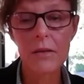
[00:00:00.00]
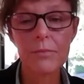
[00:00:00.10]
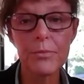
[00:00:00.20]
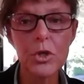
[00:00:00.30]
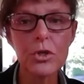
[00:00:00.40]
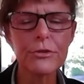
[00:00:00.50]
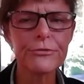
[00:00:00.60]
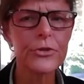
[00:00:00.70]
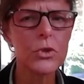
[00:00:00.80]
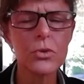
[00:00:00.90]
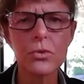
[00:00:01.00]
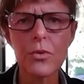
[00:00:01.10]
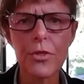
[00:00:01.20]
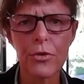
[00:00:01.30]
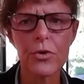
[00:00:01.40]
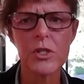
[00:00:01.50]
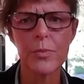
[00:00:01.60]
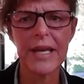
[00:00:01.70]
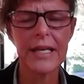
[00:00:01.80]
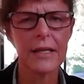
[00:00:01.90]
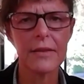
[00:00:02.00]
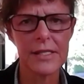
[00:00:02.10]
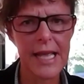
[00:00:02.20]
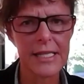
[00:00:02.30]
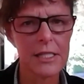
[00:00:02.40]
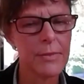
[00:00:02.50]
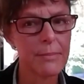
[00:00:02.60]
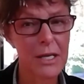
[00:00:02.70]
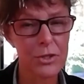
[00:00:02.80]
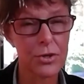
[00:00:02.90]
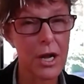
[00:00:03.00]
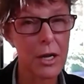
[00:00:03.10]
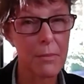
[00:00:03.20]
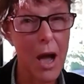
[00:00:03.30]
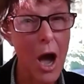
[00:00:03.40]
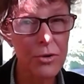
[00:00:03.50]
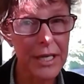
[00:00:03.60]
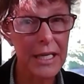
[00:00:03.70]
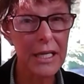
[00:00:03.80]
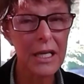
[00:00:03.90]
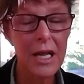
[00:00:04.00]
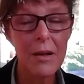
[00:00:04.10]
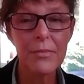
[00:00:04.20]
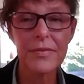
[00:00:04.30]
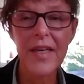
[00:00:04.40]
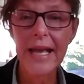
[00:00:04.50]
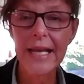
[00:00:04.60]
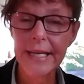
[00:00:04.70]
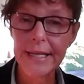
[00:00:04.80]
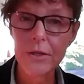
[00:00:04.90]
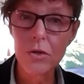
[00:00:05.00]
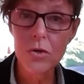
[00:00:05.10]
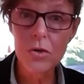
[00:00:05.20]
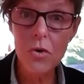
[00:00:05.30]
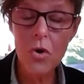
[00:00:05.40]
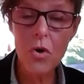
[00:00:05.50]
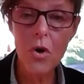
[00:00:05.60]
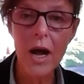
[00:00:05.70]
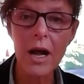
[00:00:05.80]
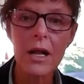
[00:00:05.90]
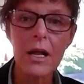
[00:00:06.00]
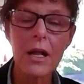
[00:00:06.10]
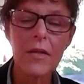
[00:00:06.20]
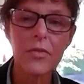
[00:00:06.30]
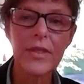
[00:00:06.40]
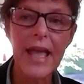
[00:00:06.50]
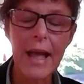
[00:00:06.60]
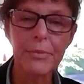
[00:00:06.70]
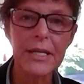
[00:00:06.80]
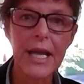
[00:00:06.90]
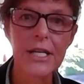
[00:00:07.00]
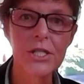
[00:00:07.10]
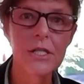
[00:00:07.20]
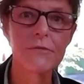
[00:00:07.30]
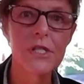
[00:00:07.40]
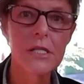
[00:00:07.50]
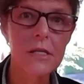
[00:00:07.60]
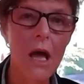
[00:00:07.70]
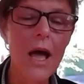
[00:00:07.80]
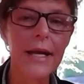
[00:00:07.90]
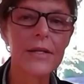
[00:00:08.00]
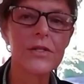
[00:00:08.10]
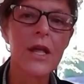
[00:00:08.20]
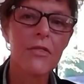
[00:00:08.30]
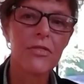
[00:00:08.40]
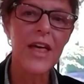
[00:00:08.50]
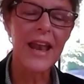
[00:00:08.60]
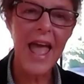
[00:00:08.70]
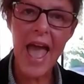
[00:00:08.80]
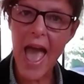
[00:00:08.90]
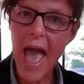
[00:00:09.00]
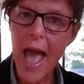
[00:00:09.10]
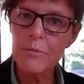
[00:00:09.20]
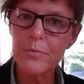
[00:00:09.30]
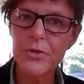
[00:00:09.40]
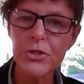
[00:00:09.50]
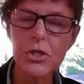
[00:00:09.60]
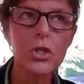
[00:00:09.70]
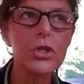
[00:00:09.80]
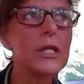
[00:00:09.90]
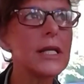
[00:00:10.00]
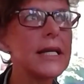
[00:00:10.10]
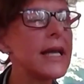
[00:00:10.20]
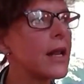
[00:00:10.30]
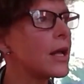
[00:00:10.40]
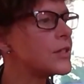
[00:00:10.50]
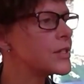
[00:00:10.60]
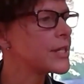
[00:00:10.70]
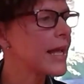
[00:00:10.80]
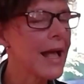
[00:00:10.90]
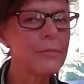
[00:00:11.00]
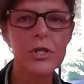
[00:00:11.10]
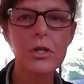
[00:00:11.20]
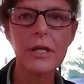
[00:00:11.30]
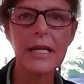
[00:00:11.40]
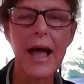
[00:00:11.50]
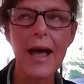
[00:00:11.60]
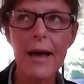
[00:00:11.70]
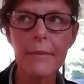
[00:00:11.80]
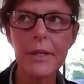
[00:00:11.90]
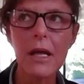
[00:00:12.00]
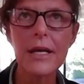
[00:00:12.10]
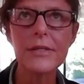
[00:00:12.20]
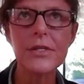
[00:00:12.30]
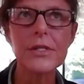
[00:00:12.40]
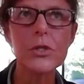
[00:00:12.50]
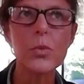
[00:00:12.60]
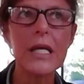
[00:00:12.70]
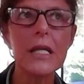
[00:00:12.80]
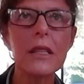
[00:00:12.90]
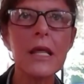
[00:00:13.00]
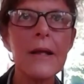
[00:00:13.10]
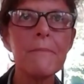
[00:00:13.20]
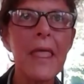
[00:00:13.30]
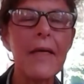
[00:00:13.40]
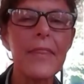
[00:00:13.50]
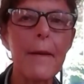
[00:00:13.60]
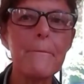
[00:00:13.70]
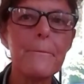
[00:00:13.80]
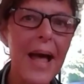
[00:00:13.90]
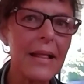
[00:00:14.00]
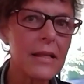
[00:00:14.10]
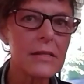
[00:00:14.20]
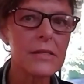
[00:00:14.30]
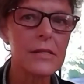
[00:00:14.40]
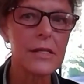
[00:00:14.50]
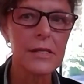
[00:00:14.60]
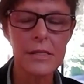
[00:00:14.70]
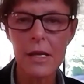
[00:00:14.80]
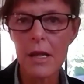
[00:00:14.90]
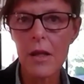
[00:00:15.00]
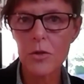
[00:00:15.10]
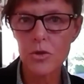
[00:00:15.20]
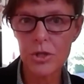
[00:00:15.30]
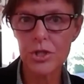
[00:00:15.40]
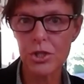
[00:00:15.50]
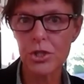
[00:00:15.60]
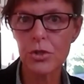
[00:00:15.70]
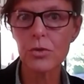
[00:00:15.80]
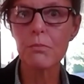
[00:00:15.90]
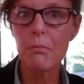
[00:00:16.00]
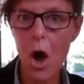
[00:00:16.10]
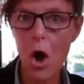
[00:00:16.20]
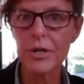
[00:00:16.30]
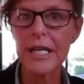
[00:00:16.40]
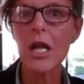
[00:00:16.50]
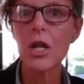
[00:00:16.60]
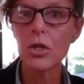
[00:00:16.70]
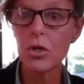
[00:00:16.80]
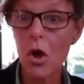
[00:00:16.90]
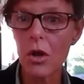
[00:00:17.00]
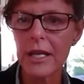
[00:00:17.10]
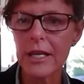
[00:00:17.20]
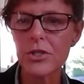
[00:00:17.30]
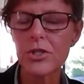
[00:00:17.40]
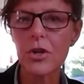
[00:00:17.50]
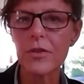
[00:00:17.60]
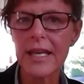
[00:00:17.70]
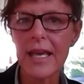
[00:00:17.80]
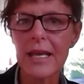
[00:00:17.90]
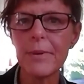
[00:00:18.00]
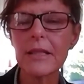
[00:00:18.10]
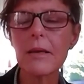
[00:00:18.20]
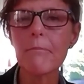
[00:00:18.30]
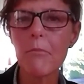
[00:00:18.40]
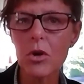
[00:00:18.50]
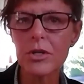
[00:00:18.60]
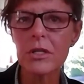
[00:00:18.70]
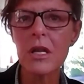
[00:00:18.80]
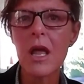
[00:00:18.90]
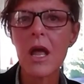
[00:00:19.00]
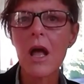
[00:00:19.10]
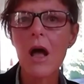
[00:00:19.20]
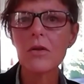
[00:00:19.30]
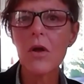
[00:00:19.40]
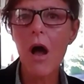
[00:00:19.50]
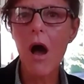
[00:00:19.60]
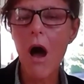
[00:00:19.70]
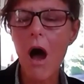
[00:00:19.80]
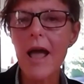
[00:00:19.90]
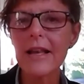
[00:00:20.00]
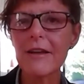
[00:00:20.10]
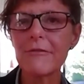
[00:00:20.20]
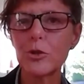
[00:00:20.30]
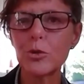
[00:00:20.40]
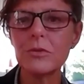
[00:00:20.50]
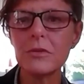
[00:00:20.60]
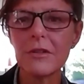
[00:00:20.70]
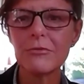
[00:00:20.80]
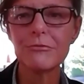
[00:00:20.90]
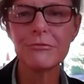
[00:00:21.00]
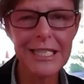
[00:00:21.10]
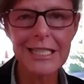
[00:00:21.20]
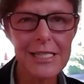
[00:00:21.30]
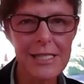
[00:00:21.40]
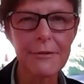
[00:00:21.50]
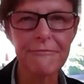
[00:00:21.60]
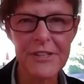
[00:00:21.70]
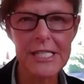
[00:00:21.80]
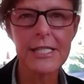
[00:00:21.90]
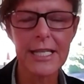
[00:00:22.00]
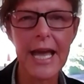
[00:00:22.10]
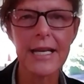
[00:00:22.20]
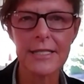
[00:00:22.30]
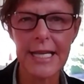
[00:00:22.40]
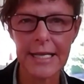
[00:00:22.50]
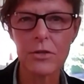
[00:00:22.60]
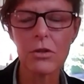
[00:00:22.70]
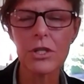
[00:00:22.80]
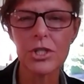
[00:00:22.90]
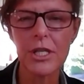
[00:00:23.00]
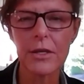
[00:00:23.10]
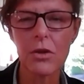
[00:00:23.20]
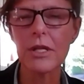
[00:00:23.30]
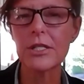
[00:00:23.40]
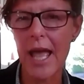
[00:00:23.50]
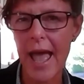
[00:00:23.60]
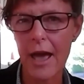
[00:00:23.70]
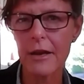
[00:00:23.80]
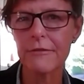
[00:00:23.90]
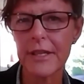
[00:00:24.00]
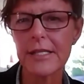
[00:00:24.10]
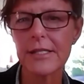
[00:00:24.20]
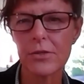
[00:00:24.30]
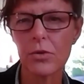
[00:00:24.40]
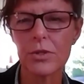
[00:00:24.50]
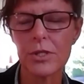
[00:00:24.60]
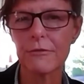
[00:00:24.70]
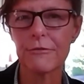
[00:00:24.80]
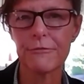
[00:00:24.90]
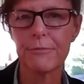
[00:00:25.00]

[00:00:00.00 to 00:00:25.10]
beautiful thought speak, this has to be Mataranga Māori, but they ignore the application of science that absolutely, can I just say, absolutely harmonizes with and that balances traditional Māori knowledge. So they're keeping the modern, high-level, really sophisticated technology and knowledge out of these sorts of